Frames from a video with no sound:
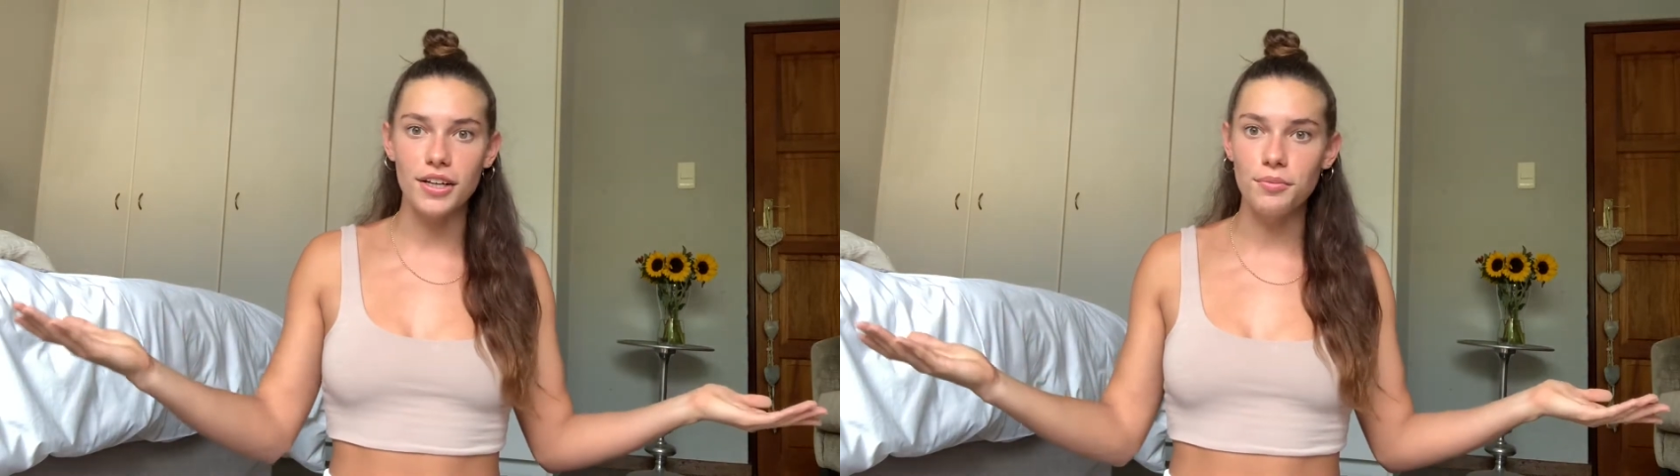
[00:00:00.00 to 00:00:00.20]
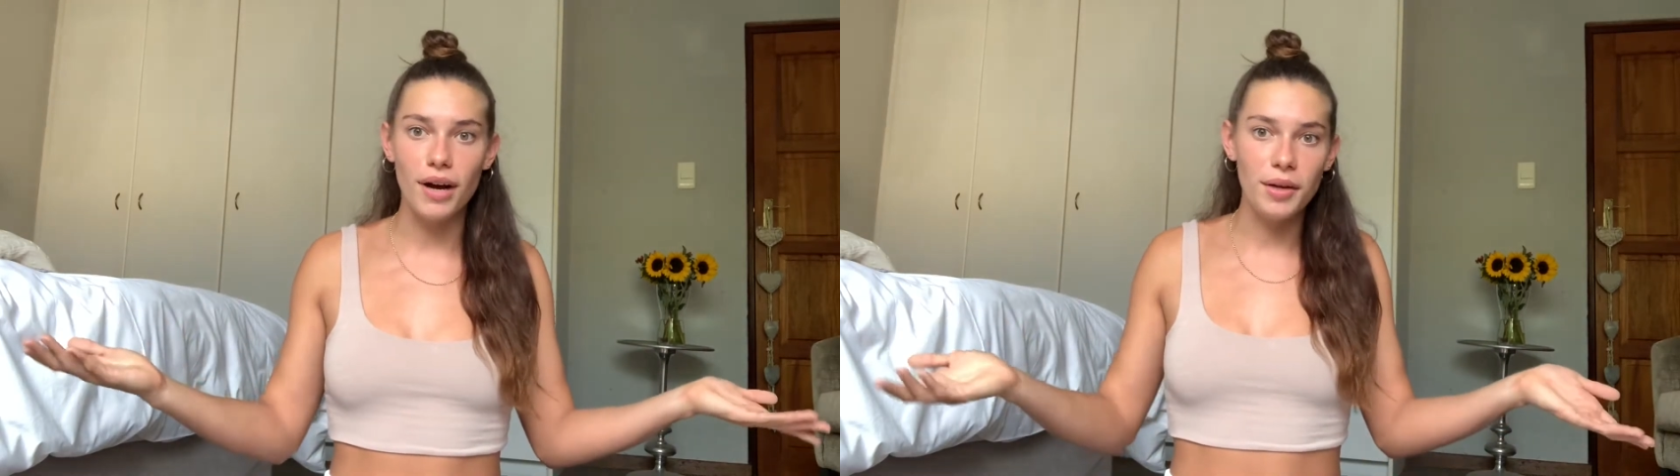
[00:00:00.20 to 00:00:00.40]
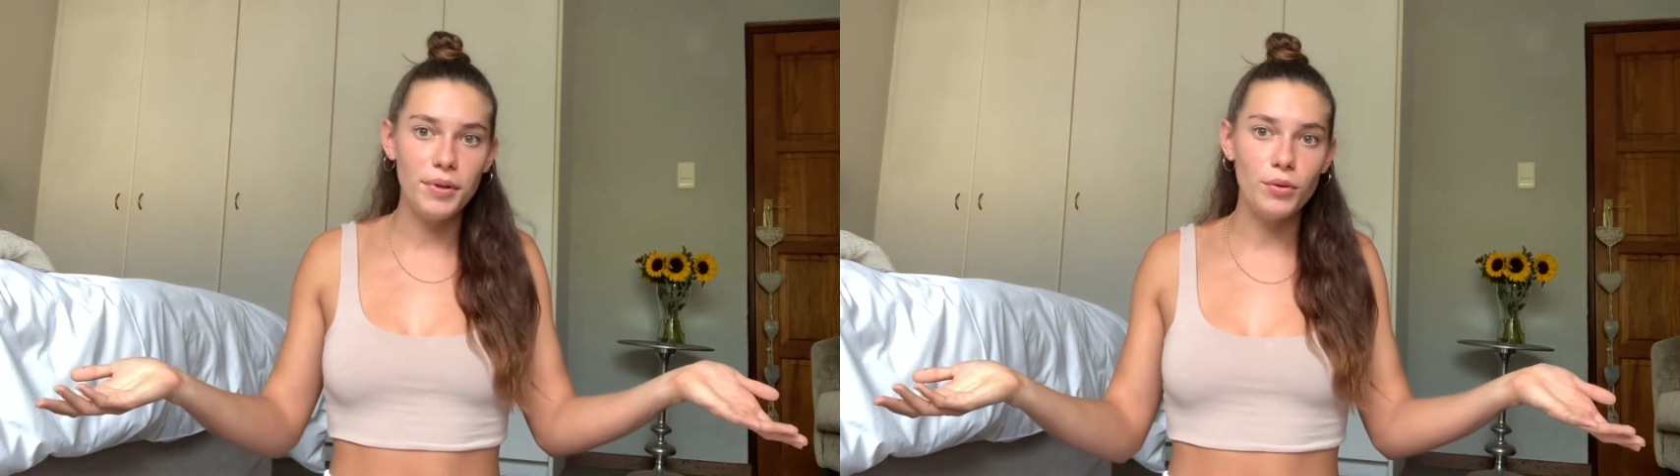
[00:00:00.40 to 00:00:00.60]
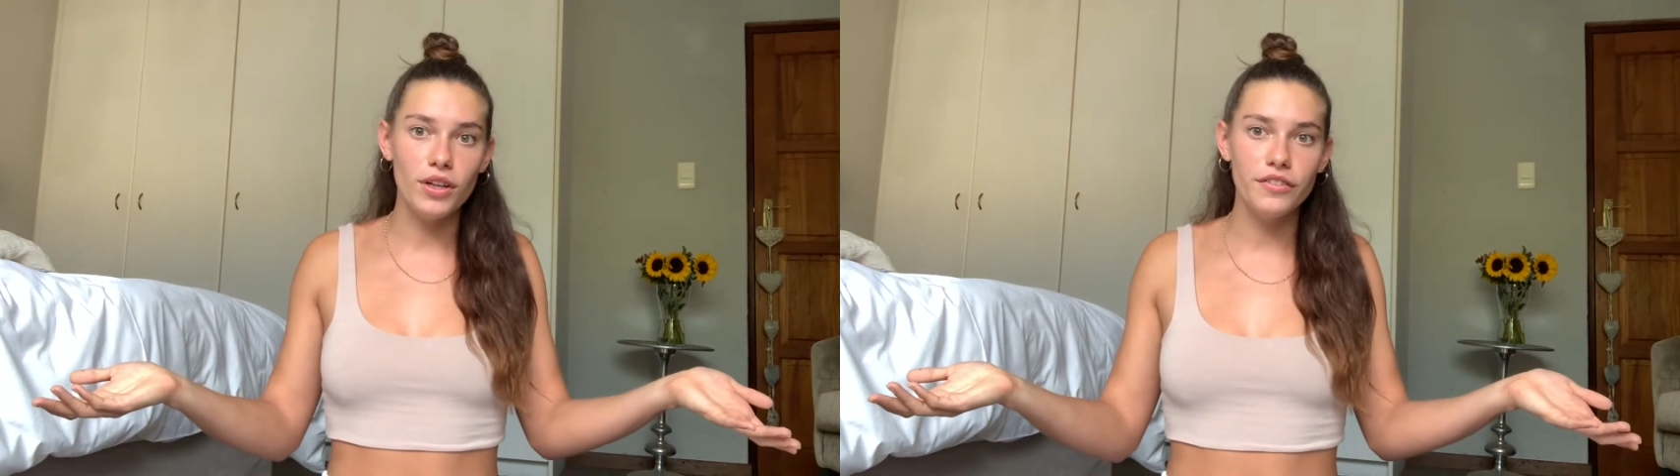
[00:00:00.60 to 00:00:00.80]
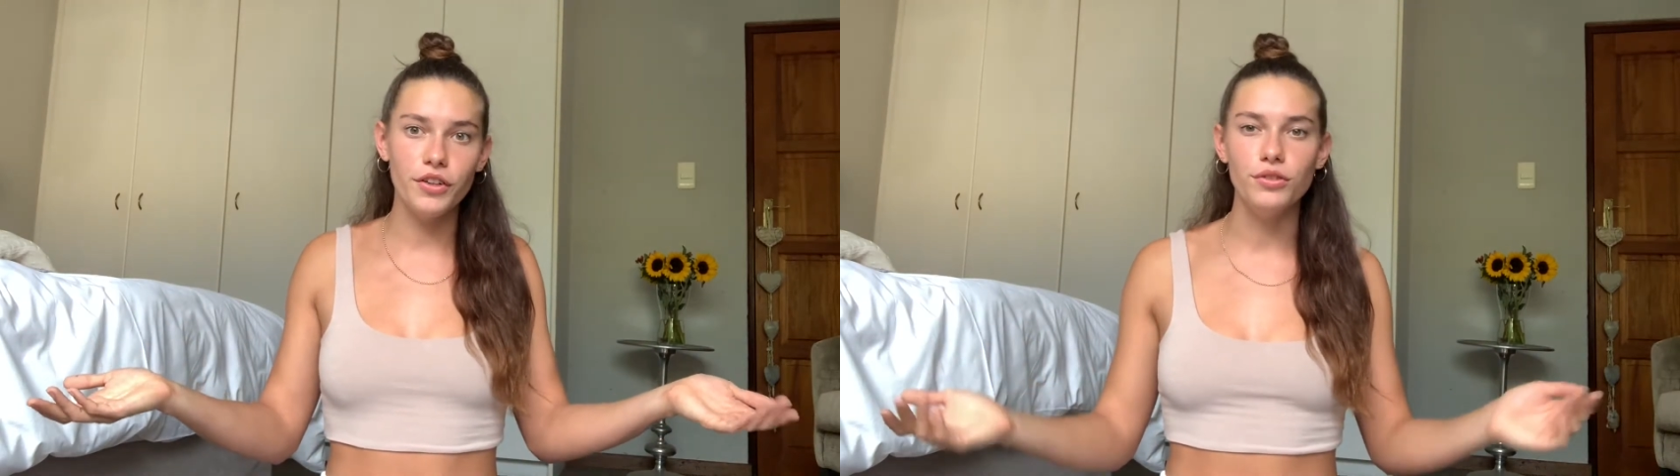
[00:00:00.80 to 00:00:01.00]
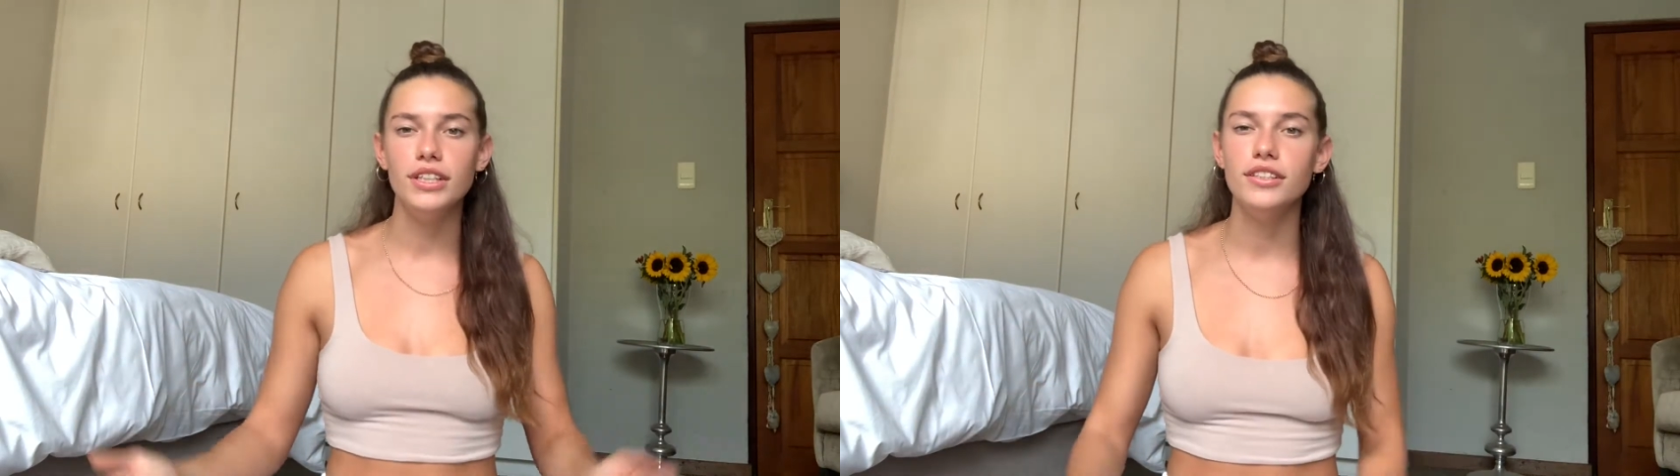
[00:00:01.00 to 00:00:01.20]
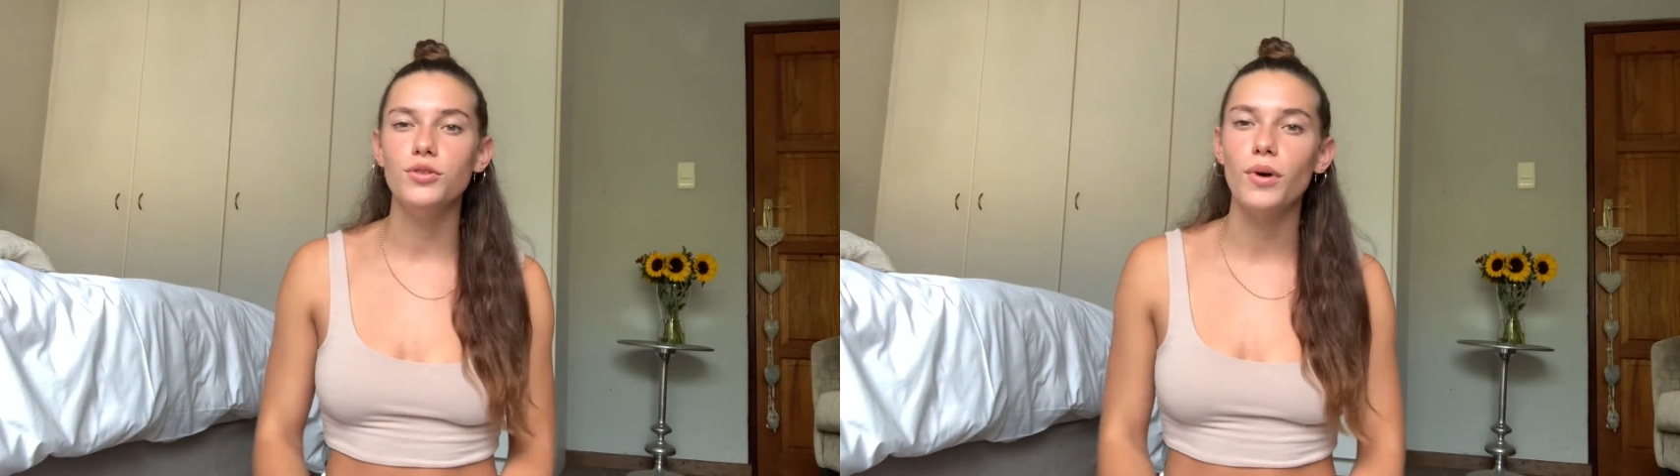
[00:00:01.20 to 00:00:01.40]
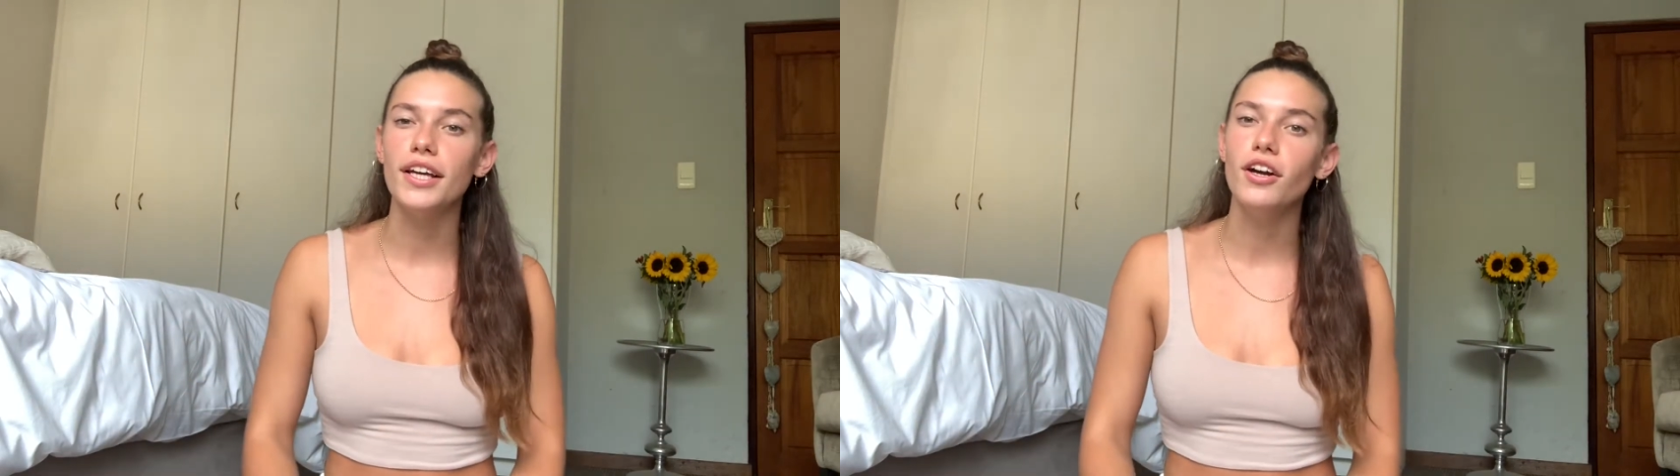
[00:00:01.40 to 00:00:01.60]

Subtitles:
It might be one of the reasons why